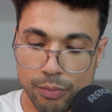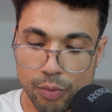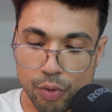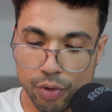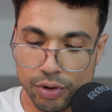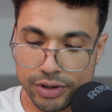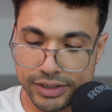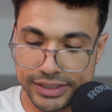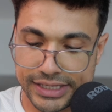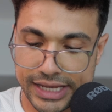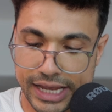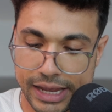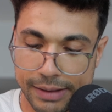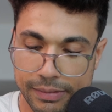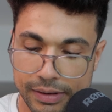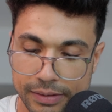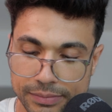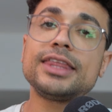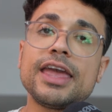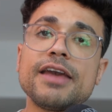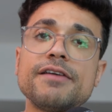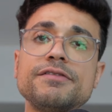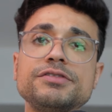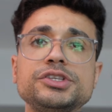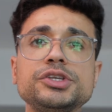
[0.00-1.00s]
more tab,
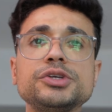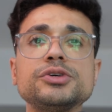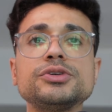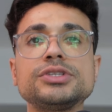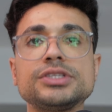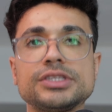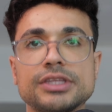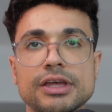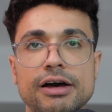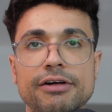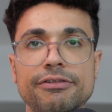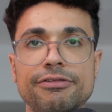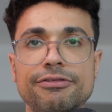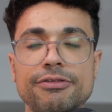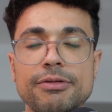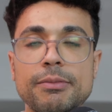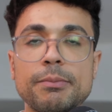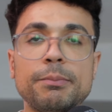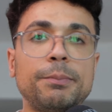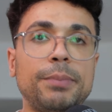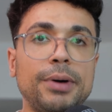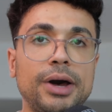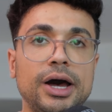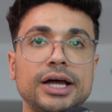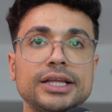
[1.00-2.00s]
it gives you stuff,
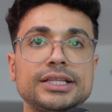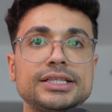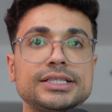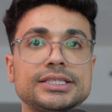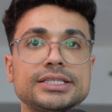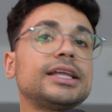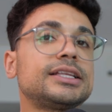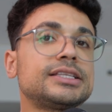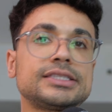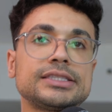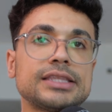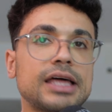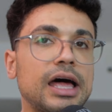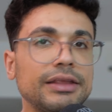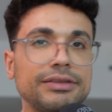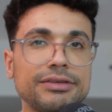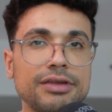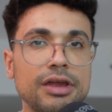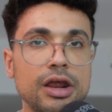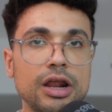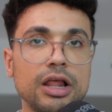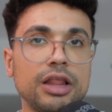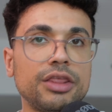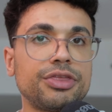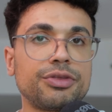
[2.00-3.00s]
but it's not
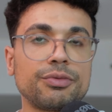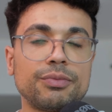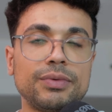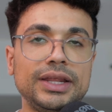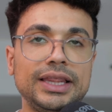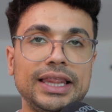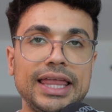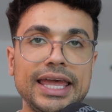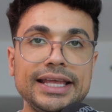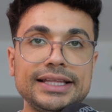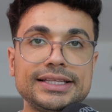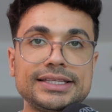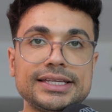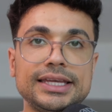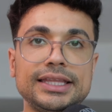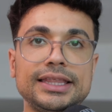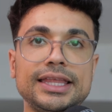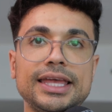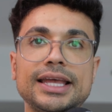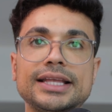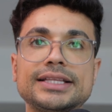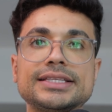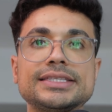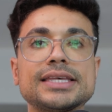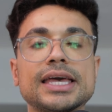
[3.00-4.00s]
health related.
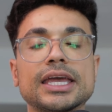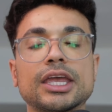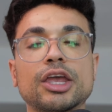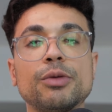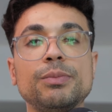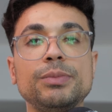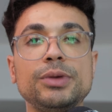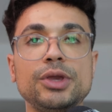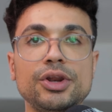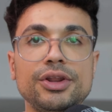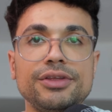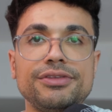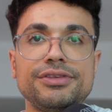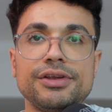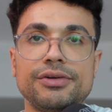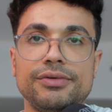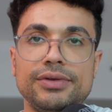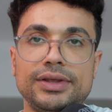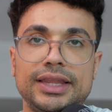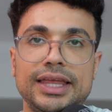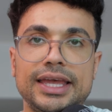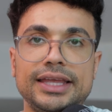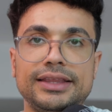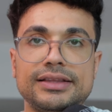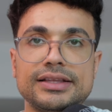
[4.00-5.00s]
It's a community
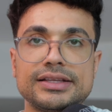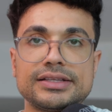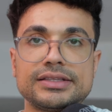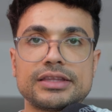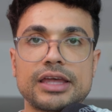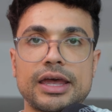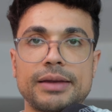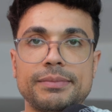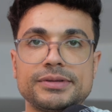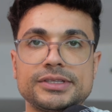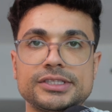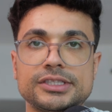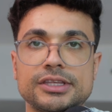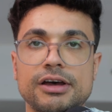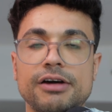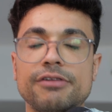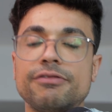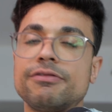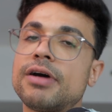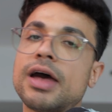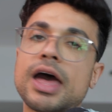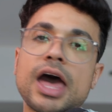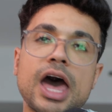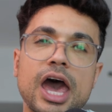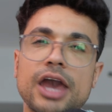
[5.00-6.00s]
related type of
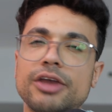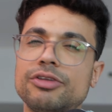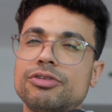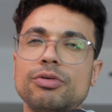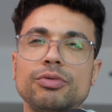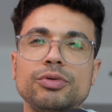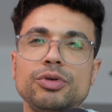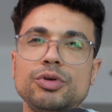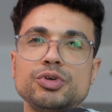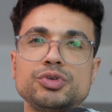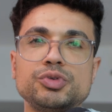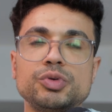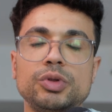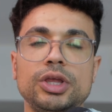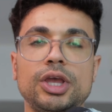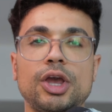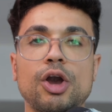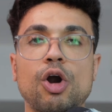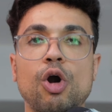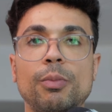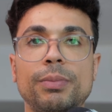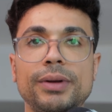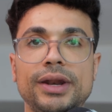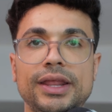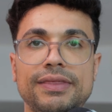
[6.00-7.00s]
stuff. I don't usually
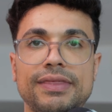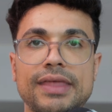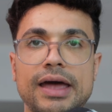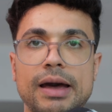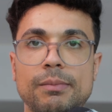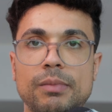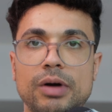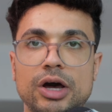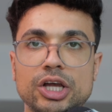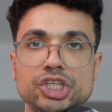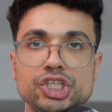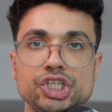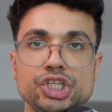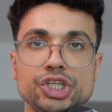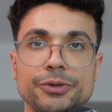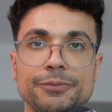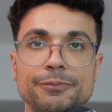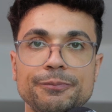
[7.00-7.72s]
open it that much.